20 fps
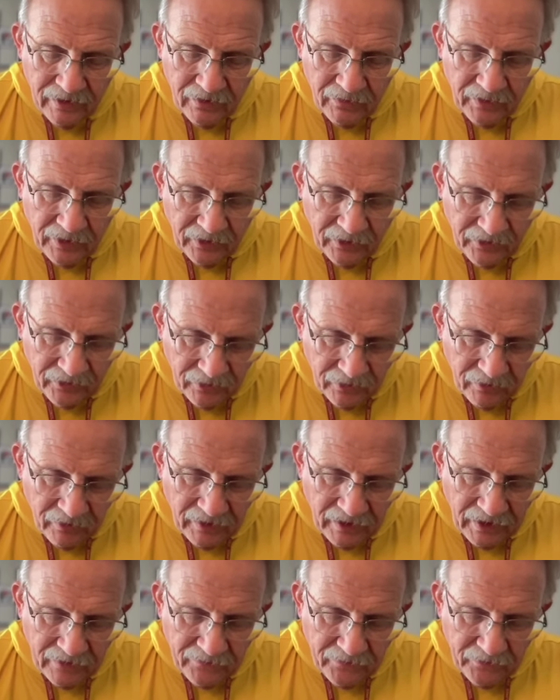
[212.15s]
We are so
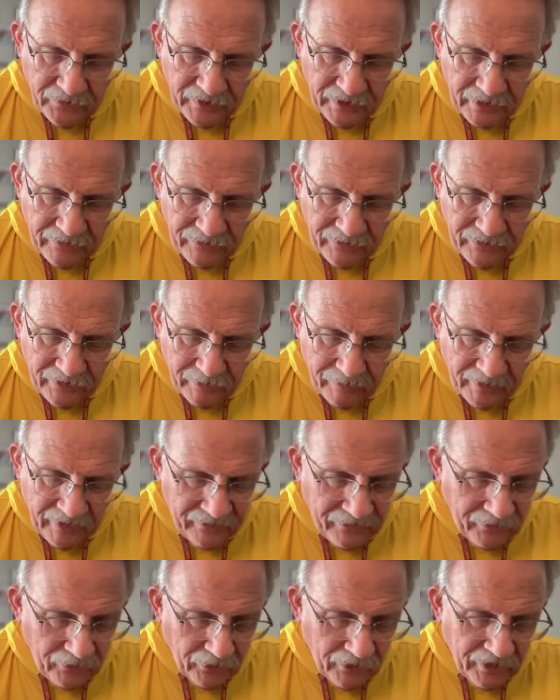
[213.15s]
thankful that from
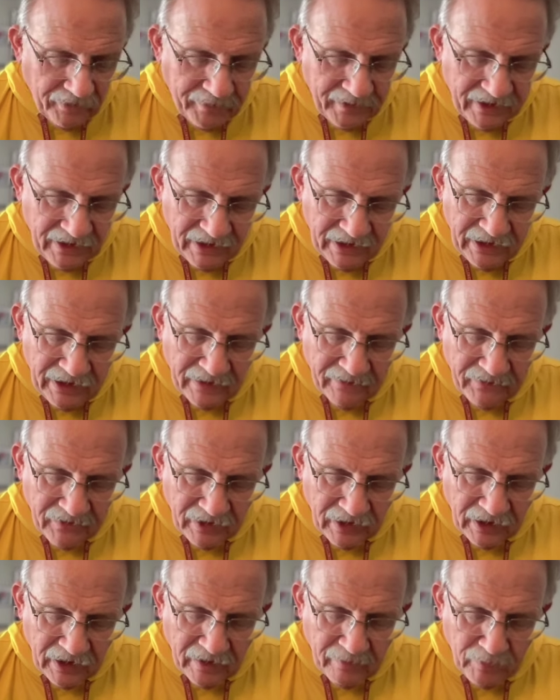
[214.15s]
before the beginning of
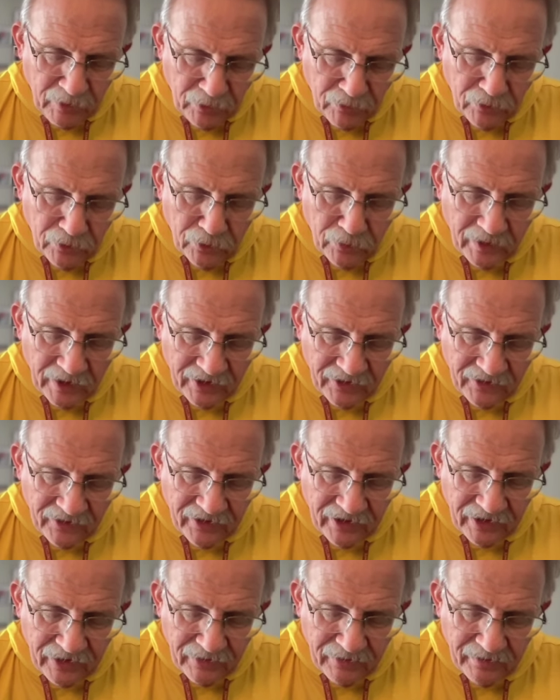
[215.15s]
time you knew
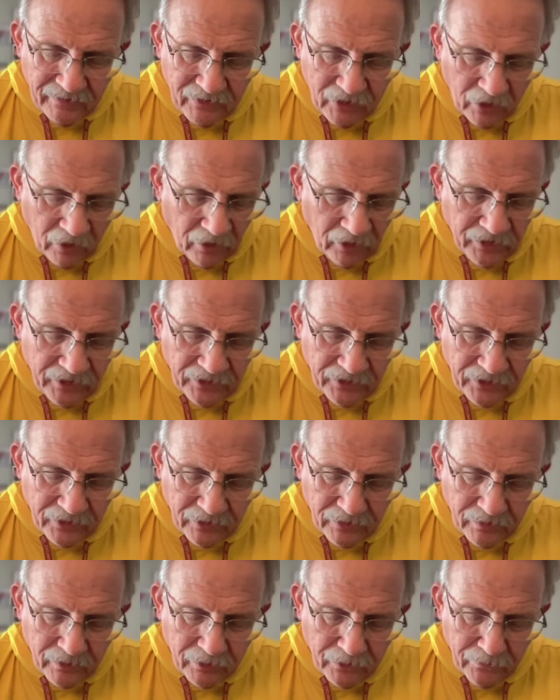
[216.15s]
us and you have called us
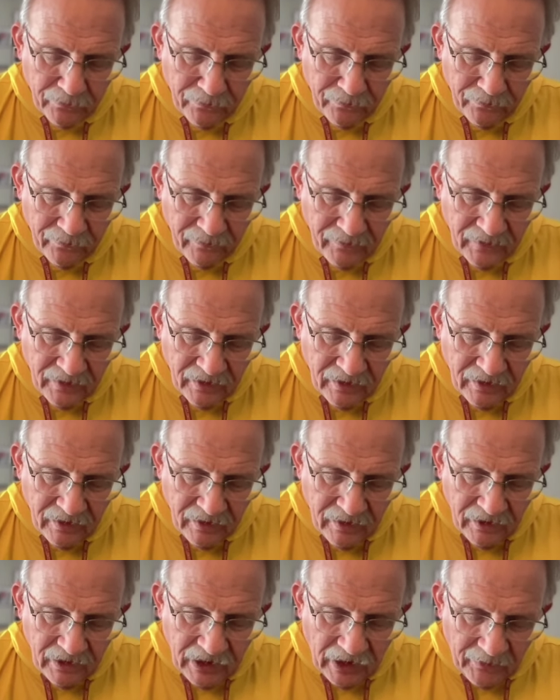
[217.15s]
your own.
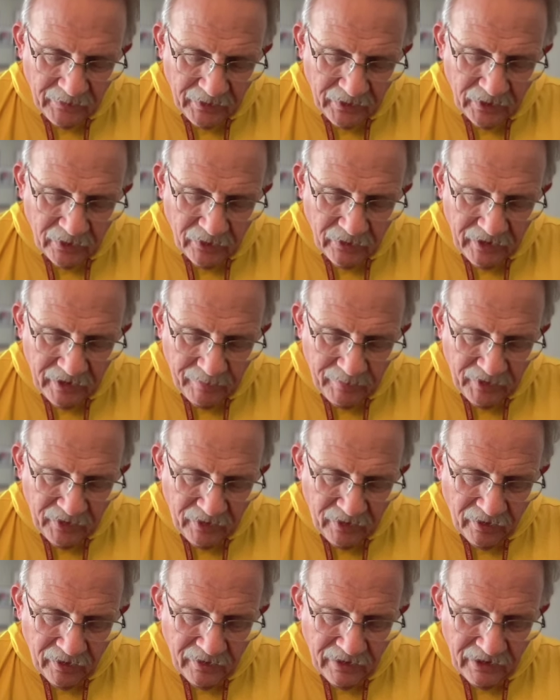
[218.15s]
And we know that
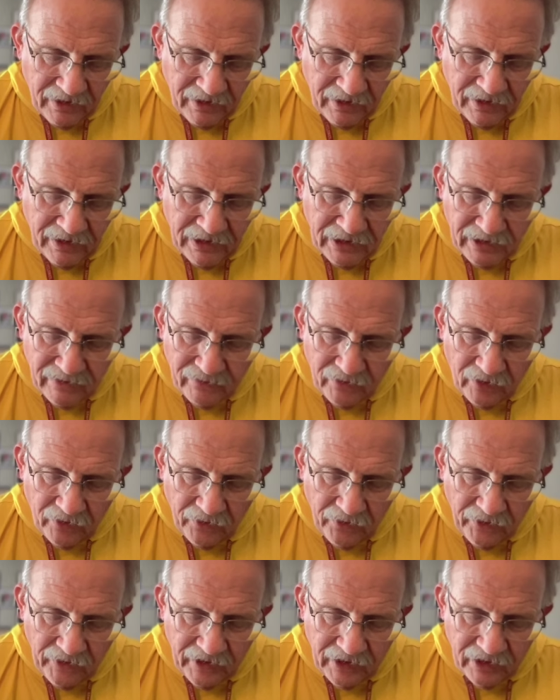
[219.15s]
beyond the ending of
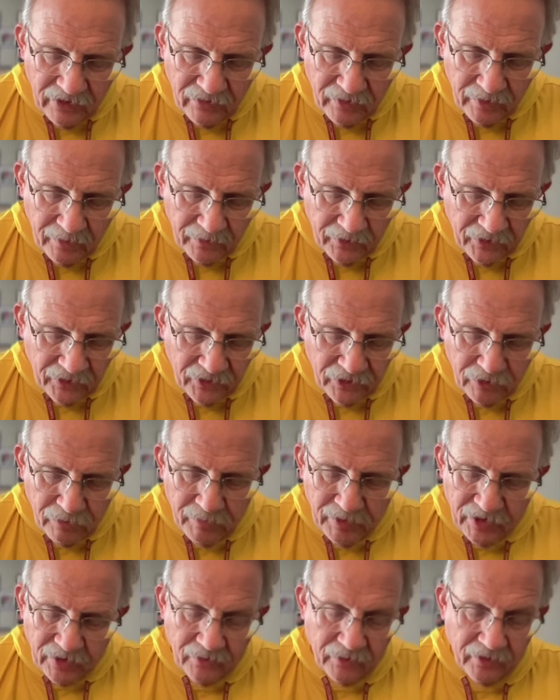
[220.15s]
all things, we will still
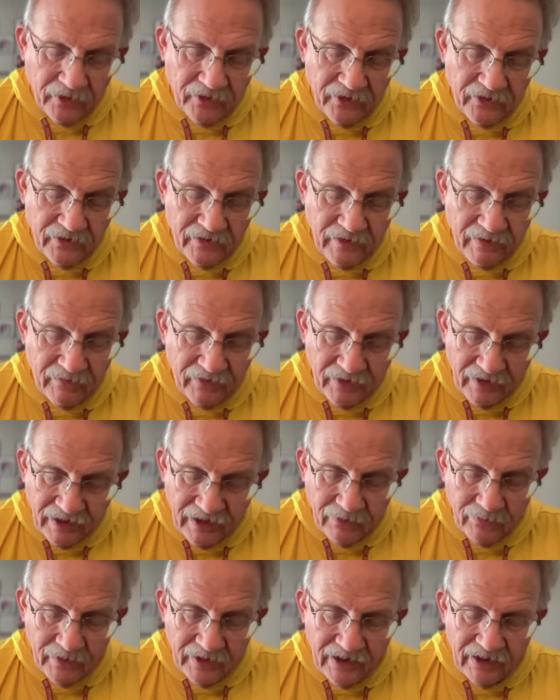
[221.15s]
be yours. And for
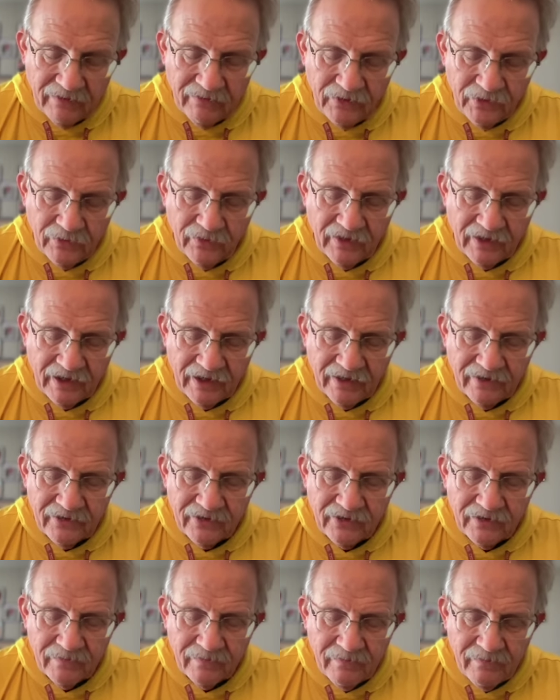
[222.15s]
that, we give you
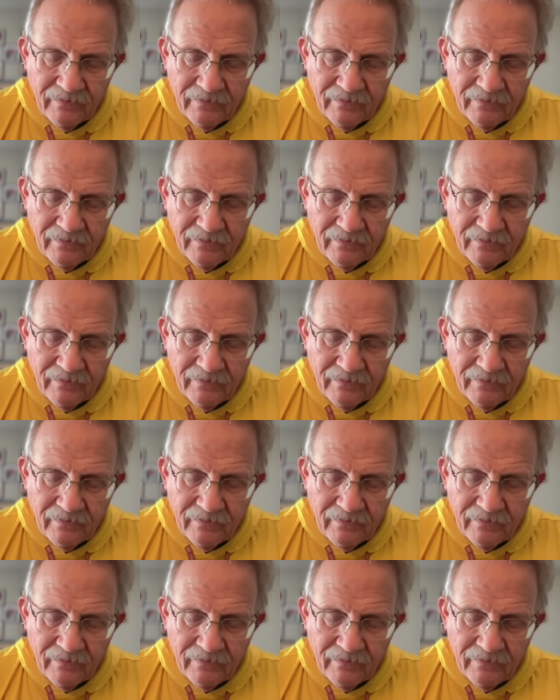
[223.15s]
thanks.